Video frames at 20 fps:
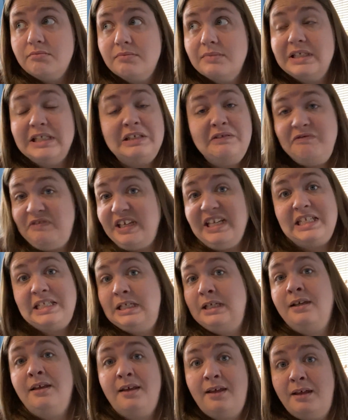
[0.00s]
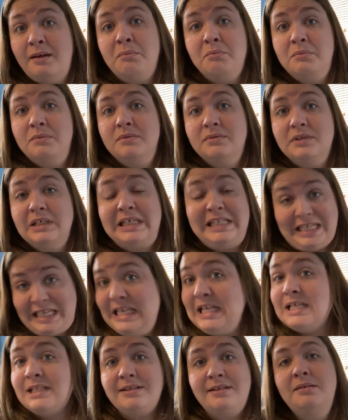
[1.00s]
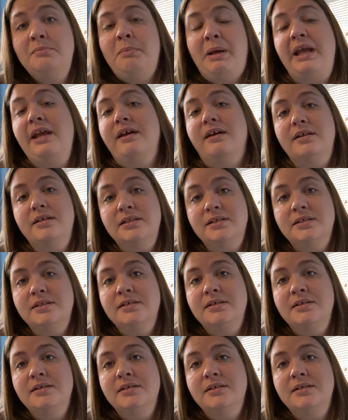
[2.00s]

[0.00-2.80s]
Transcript: convicting him, an innocent man,